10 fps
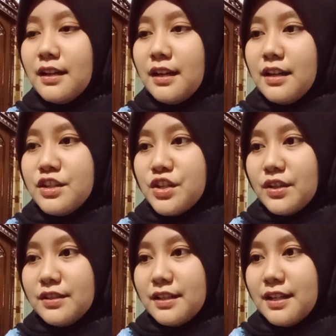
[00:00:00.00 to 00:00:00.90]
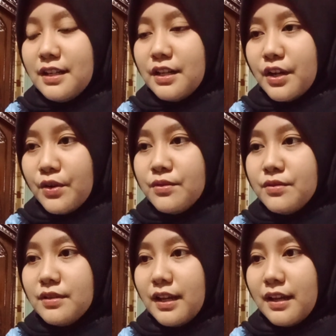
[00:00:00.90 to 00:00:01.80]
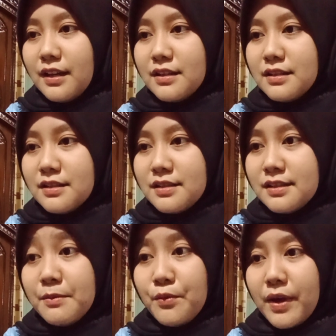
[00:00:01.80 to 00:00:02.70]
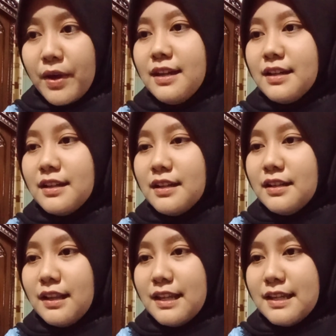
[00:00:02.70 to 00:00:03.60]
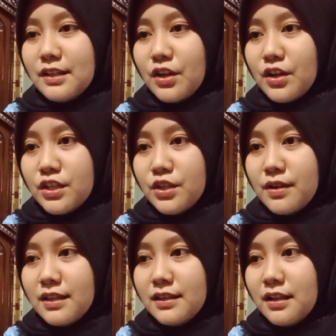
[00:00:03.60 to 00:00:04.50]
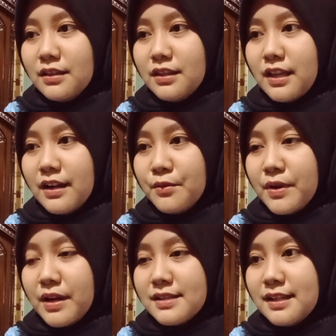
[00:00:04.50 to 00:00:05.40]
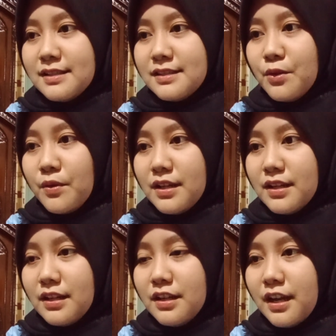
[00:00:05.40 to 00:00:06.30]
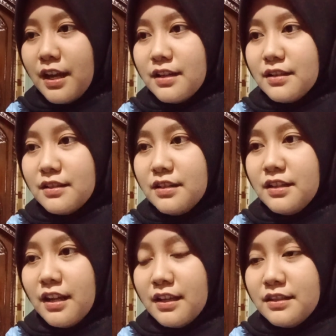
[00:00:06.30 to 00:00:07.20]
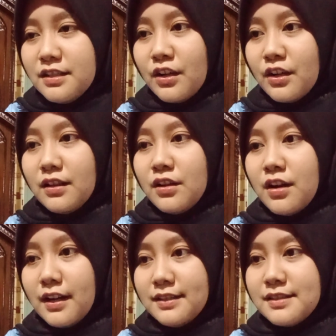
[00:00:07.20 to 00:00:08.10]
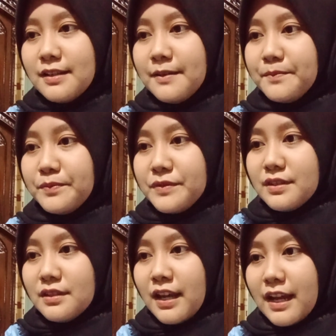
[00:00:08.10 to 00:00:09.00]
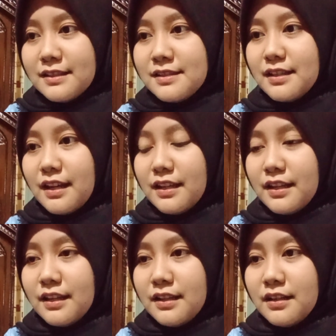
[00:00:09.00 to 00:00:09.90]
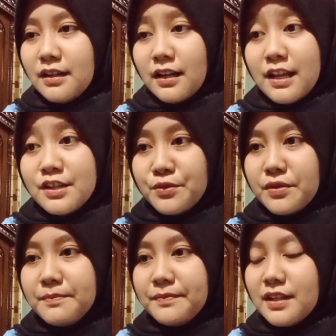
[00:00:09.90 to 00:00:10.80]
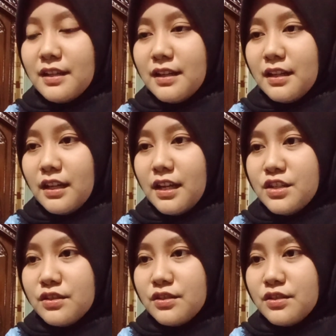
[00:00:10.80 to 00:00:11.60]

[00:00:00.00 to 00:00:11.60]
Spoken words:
The children drew in the same way. The lesson continued until there were 61 identical cats in the classroom. Each